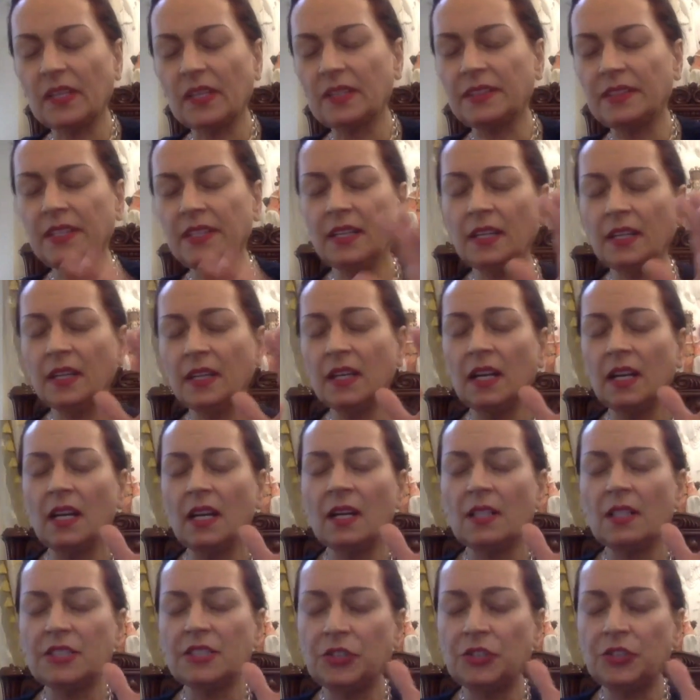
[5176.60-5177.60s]
their
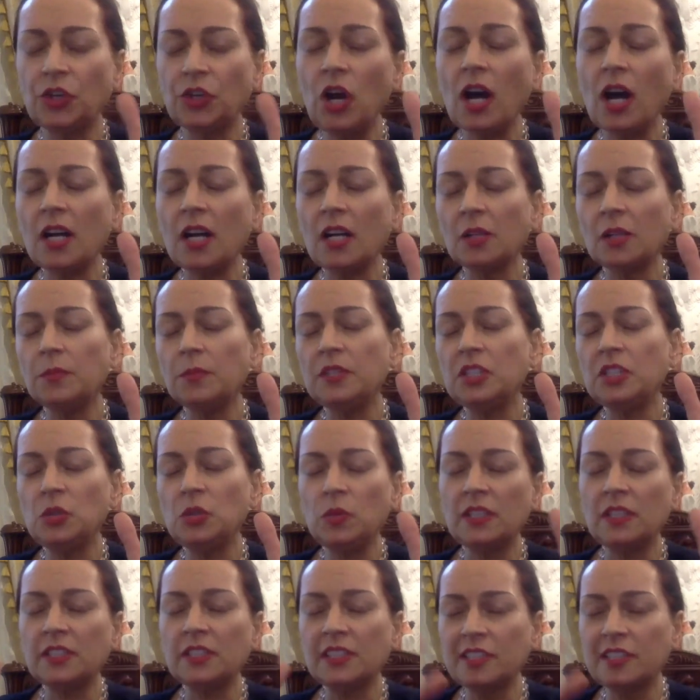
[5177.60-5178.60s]
struggle
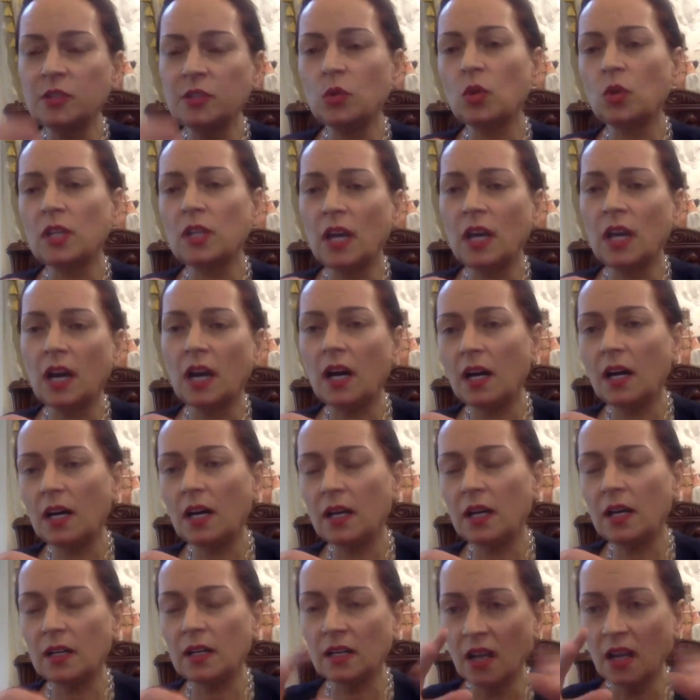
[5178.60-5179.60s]
between Sura
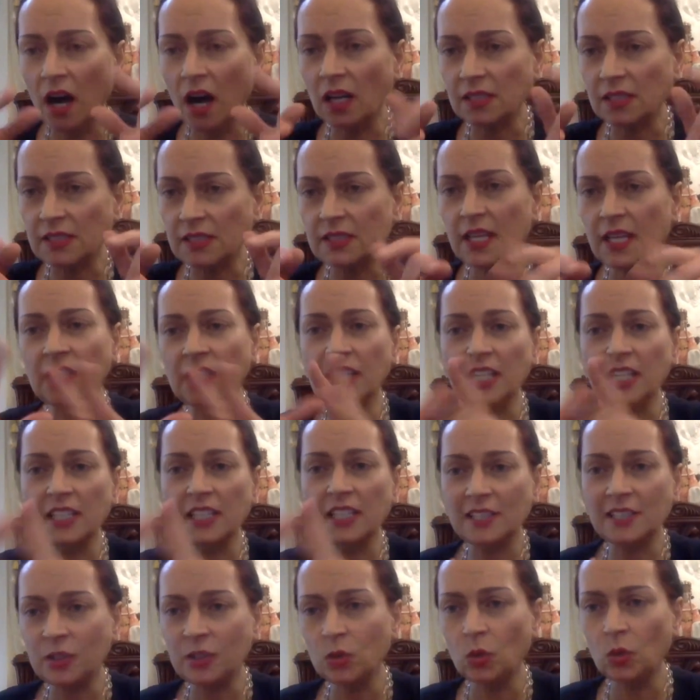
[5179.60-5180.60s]
gods and
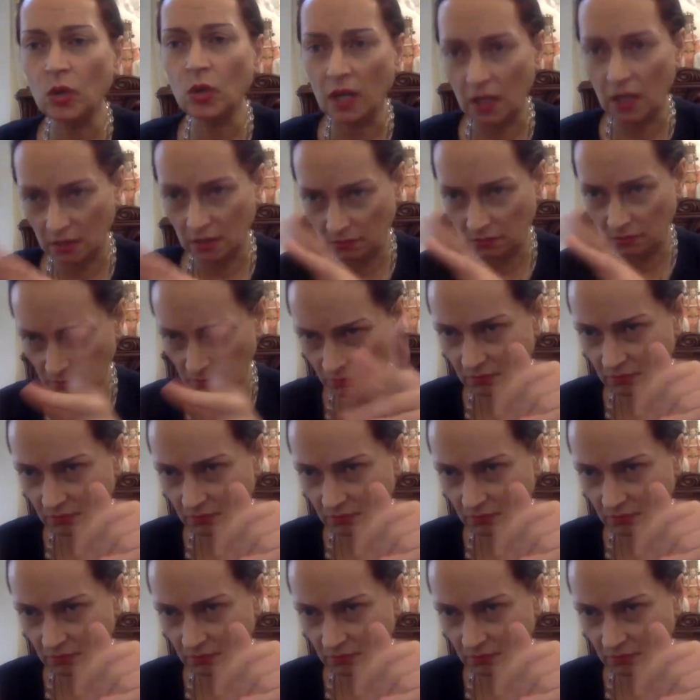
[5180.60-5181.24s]
Asura